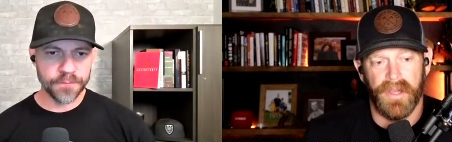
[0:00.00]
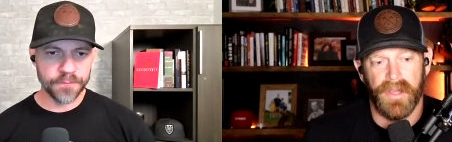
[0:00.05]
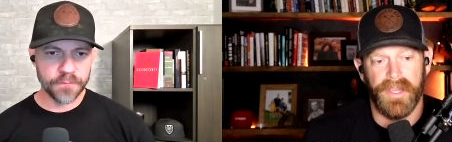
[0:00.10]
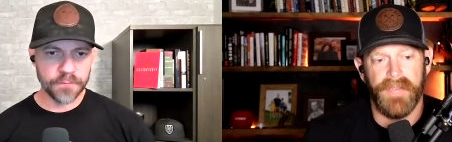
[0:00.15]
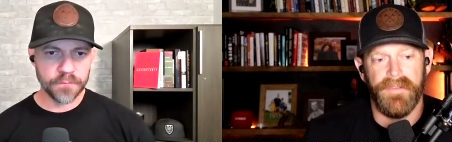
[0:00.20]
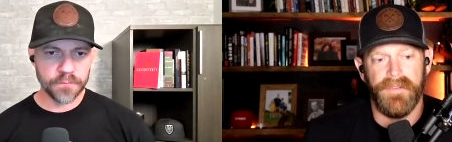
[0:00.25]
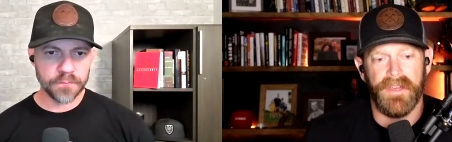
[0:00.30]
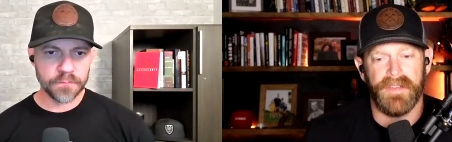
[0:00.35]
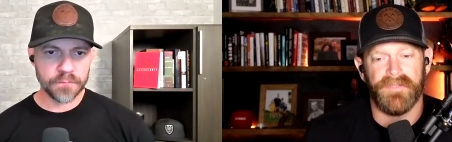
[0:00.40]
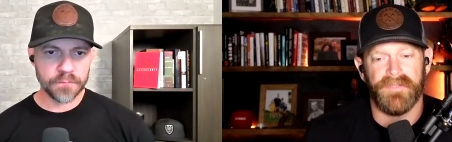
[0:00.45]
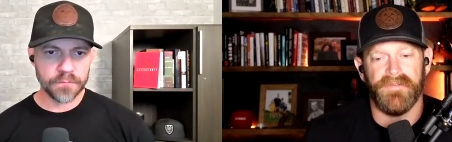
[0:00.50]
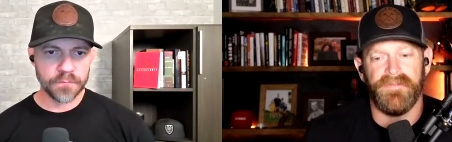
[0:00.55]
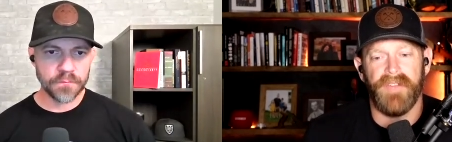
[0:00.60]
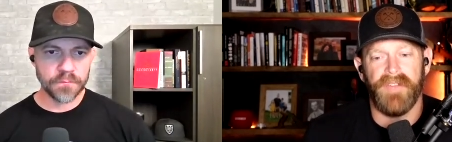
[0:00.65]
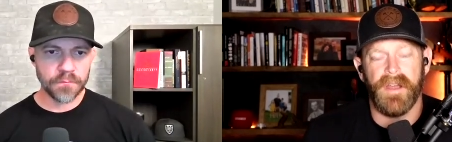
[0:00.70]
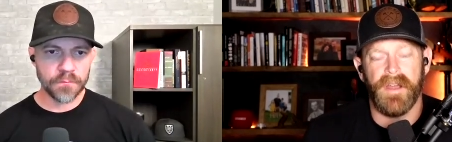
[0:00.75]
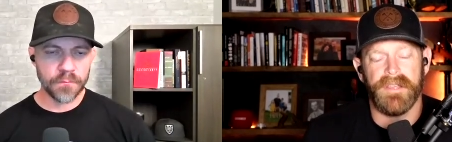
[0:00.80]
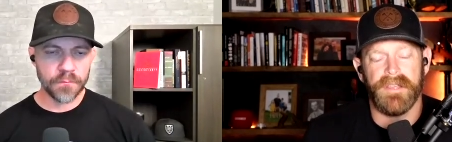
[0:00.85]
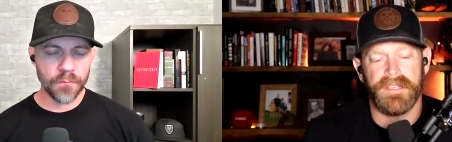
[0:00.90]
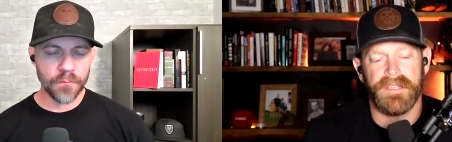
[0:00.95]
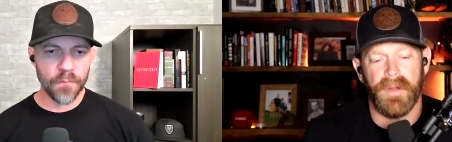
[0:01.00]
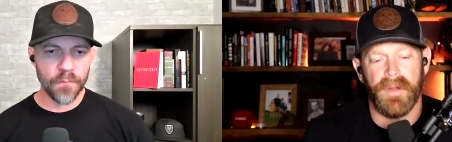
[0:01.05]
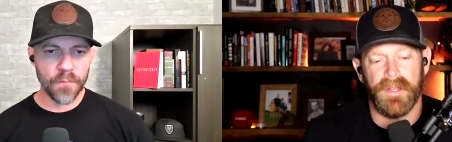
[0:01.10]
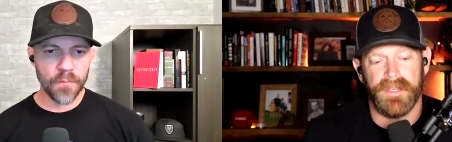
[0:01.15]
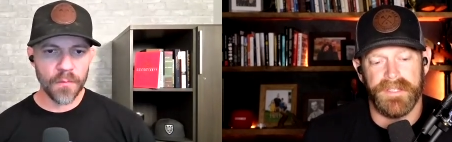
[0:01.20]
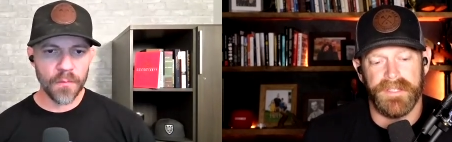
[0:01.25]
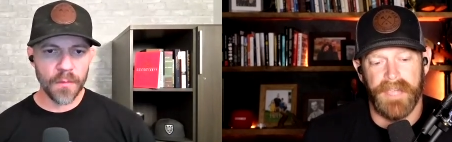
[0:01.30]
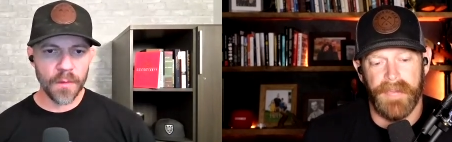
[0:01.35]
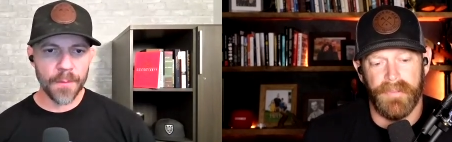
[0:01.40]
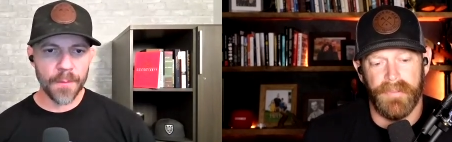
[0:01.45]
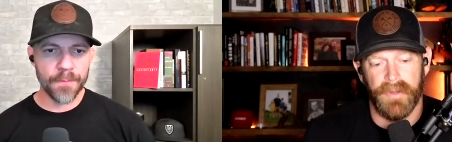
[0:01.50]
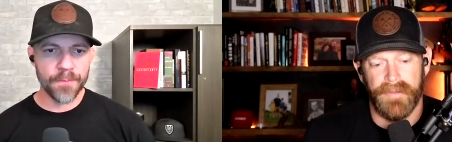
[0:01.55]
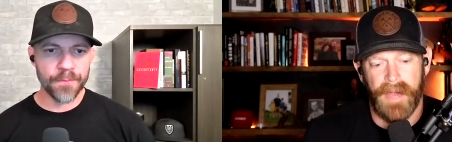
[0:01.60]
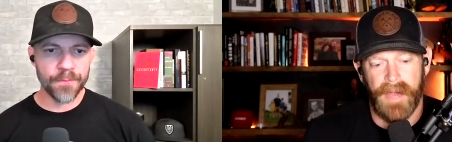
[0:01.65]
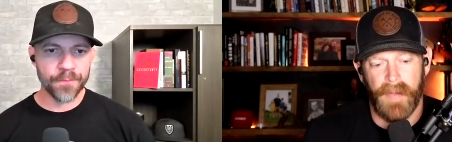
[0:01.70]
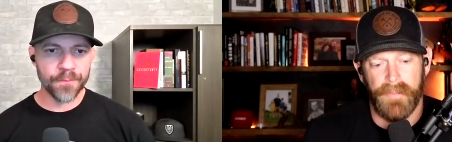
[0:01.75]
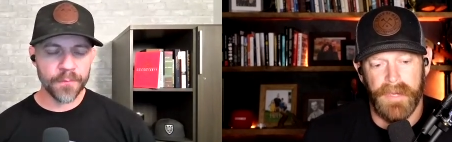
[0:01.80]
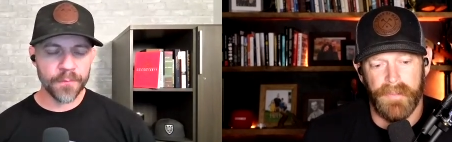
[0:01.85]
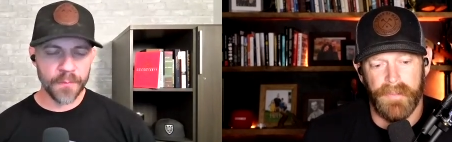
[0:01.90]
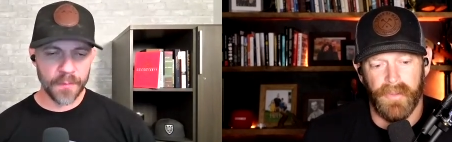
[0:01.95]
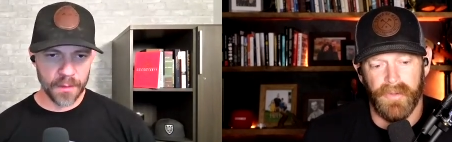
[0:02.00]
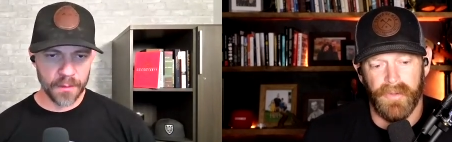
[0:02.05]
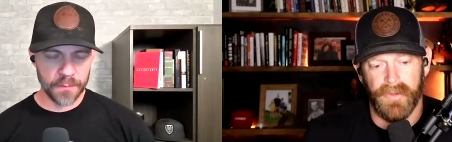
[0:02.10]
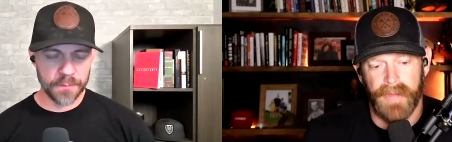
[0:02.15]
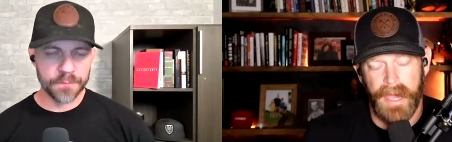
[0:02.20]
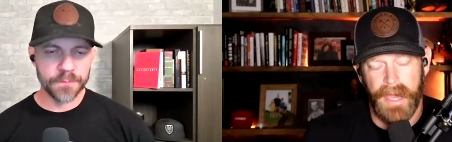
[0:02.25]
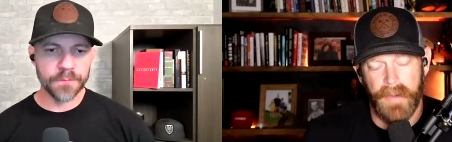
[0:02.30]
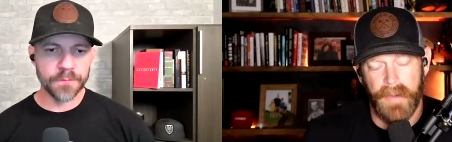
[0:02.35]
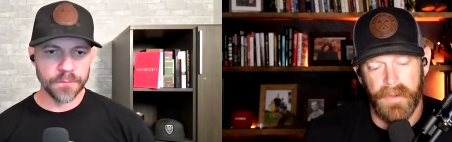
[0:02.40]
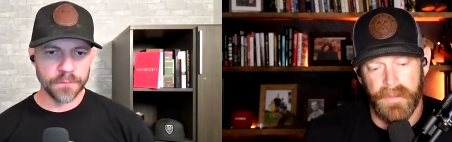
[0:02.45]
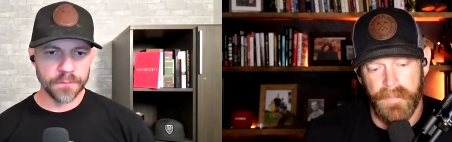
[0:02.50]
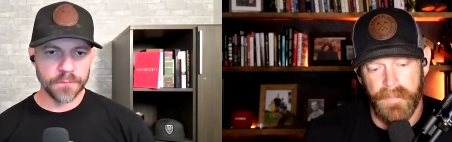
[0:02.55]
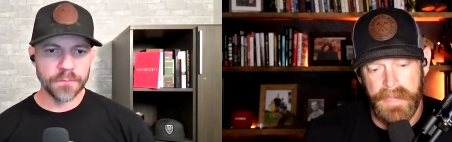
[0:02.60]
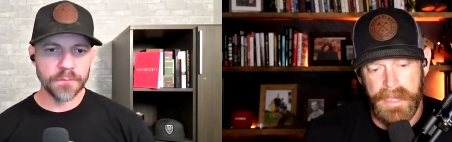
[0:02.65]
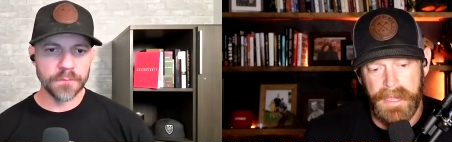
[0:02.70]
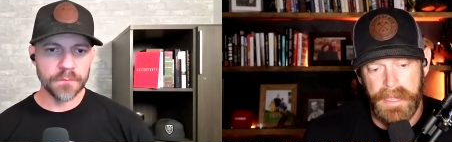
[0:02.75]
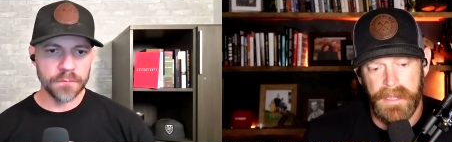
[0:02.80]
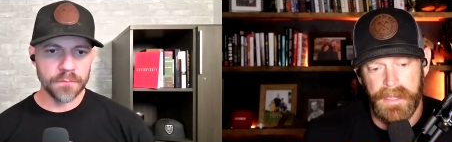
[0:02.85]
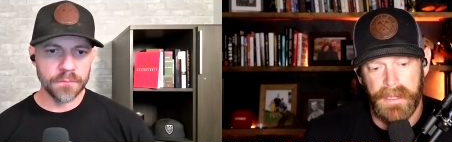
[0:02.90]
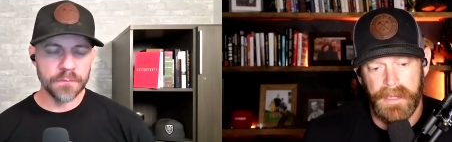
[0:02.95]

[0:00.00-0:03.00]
Speaker 1: I'll give you a very small example of how people do that with me.